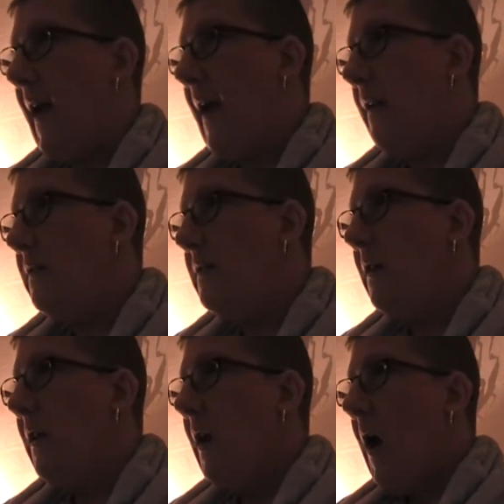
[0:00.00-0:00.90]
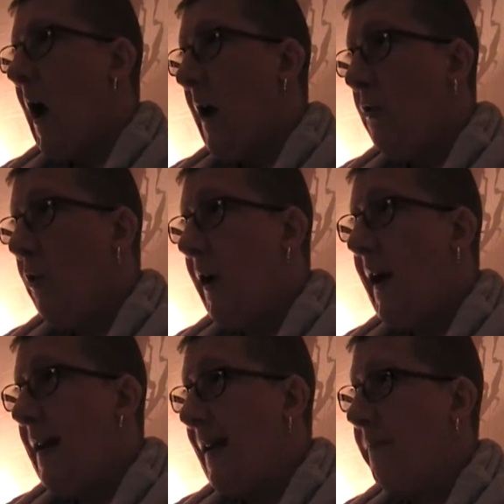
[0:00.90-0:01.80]
And I know
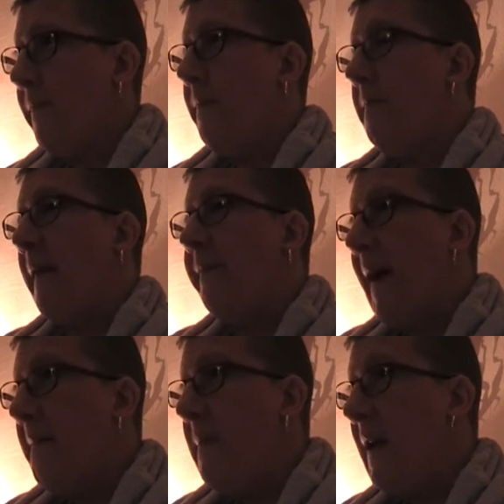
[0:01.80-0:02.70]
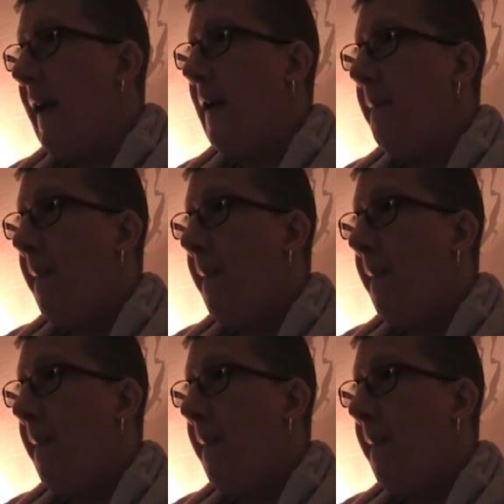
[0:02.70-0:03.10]
I have my family,